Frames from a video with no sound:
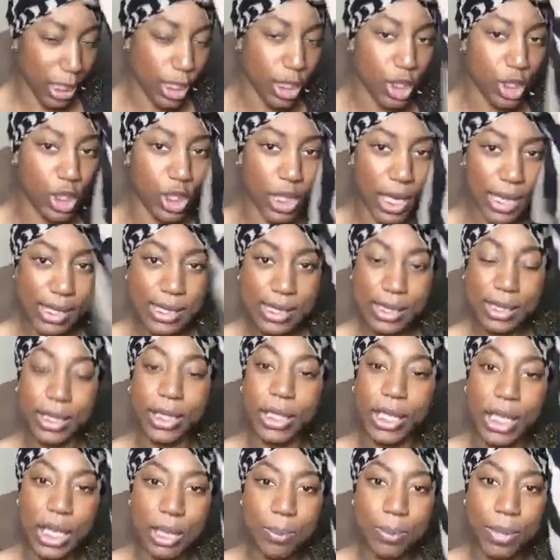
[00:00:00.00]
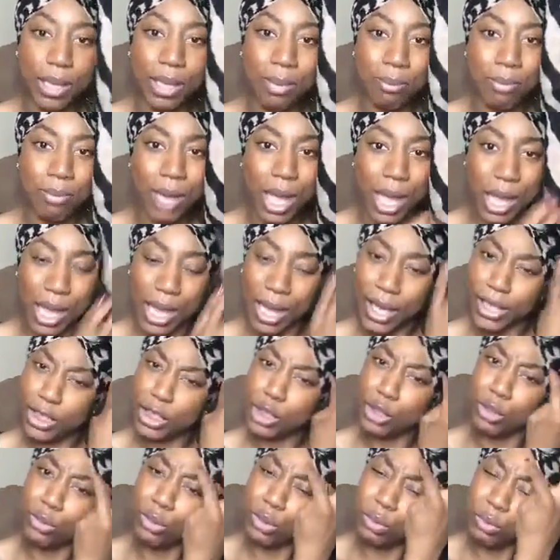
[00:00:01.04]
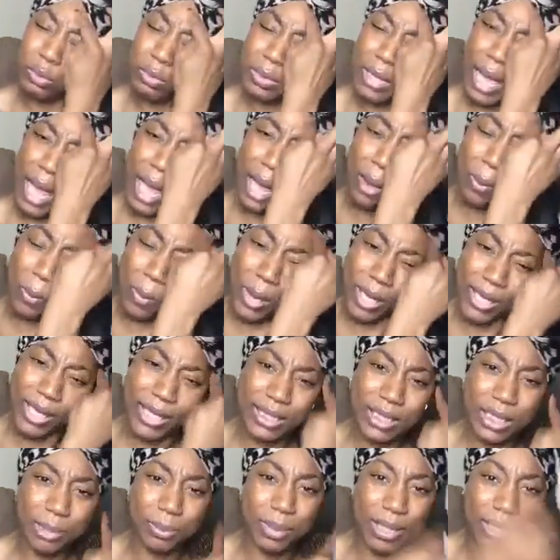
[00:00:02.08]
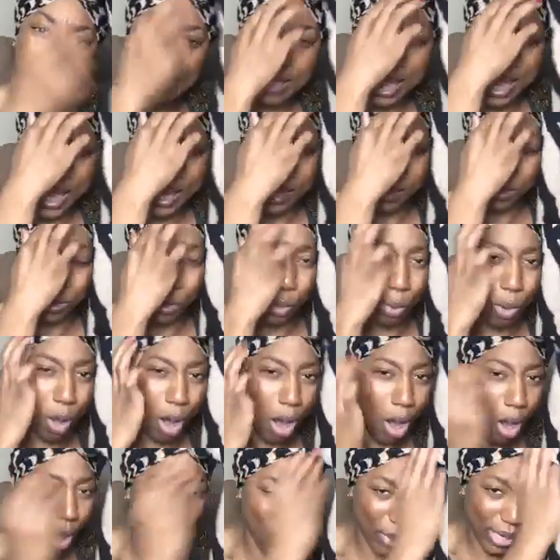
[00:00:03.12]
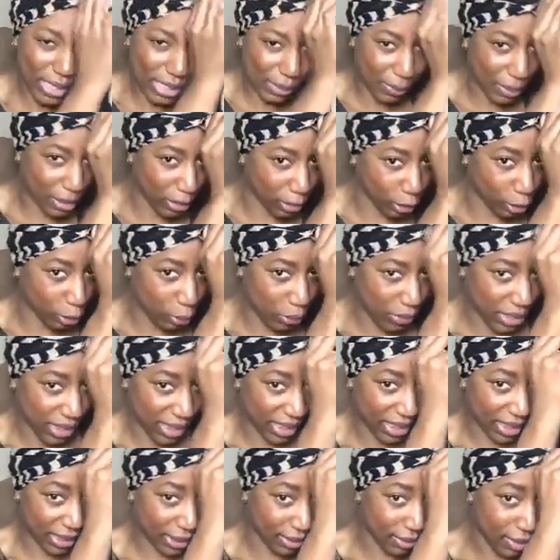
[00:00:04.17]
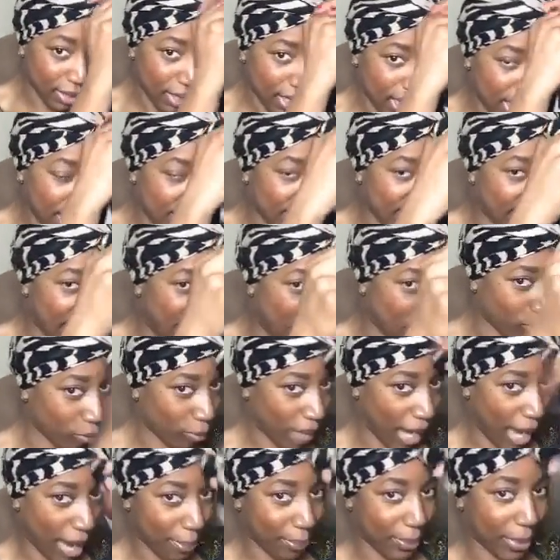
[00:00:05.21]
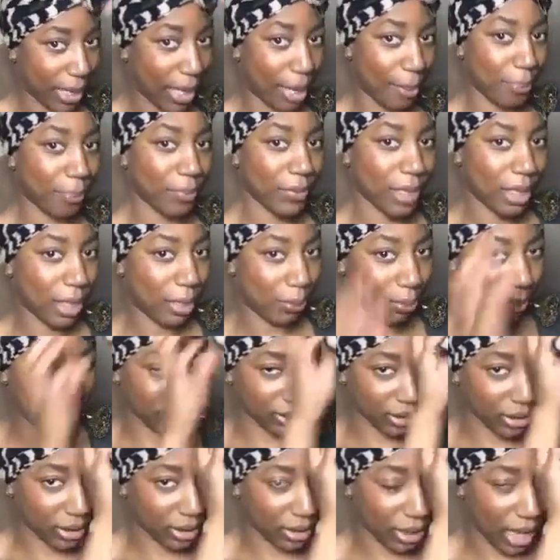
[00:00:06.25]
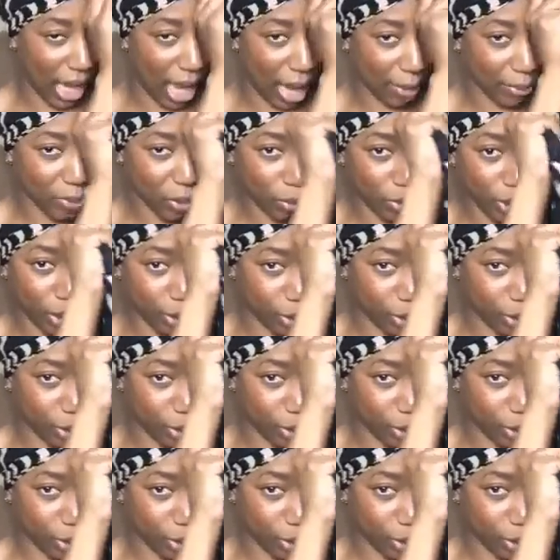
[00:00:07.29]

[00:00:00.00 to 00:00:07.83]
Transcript: just keep in mind you do not want it to be tight. So always be loosening that wrap up. But look, I'm doing a